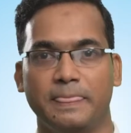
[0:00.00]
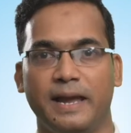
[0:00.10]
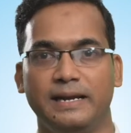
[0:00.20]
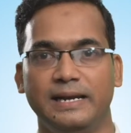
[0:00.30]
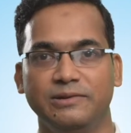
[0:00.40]

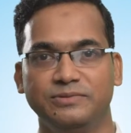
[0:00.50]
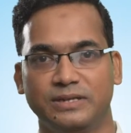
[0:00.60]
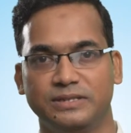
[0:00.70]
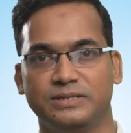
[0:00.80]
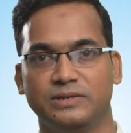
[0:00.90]
That leaves
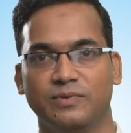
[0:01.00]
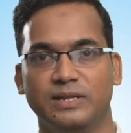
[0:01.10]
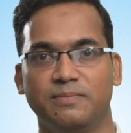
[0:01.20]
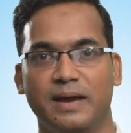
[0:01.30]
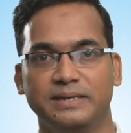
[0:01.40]
us with
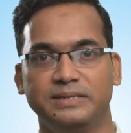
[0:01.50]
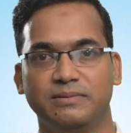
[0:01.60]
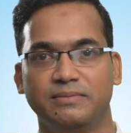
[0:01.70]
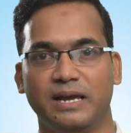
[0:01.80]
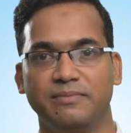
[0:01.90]
the
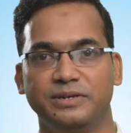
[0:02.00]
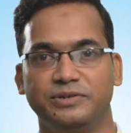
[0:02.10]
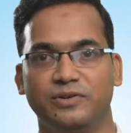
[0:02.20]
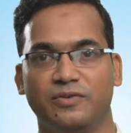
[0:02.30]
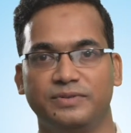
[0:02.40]
maximum
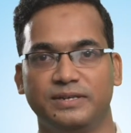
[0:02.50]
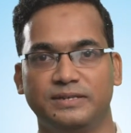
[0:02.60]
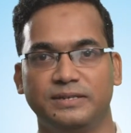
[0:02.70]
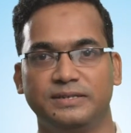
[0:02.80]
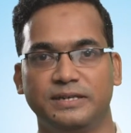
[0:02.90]
dimension of
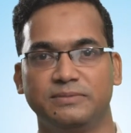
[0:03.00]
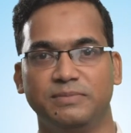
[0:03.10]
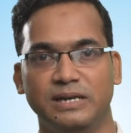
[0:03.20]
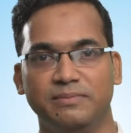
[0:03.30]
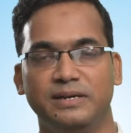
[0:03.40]
66
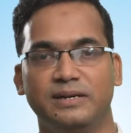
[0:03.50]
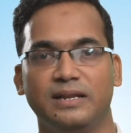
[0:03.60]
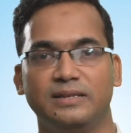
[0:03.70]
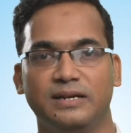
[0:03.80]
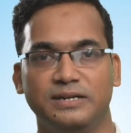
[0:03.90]
mm
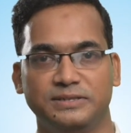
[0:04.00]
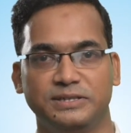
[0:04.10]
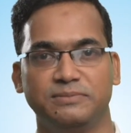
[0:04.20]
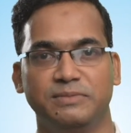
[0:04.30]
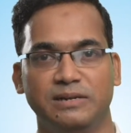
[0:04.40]
and
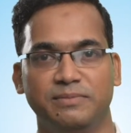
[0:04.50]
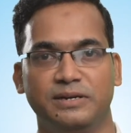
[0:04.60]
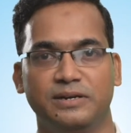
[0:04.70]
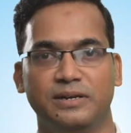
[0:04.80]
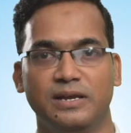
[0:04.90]
36
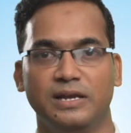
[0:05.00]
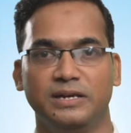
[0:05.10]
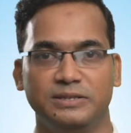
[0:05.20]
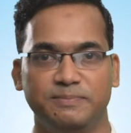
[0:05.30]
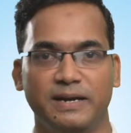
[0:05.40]
mm
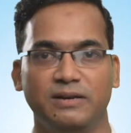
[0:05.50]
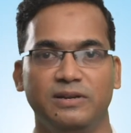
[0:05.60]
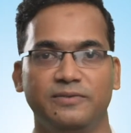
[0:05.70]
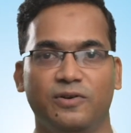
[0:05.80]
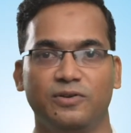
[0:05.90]

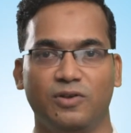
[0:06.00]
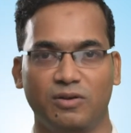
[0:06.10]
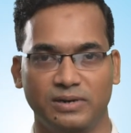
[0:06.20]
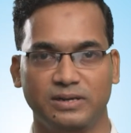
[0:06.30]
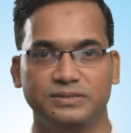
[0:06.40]
respectively for
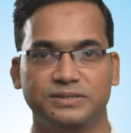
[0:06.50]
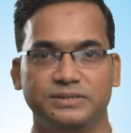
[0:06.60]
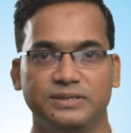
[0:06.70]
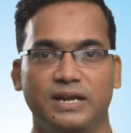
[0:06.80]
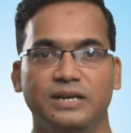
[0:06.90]
normal
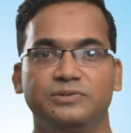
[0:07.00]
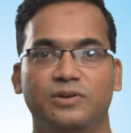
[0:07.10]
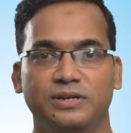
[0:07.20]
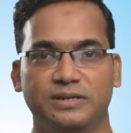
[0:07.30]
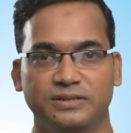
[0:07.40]
construction and
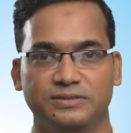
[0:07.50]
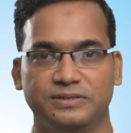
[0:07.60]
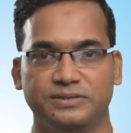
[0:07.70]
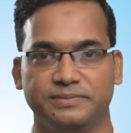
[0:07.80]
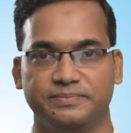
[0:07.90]
shotcrete construction.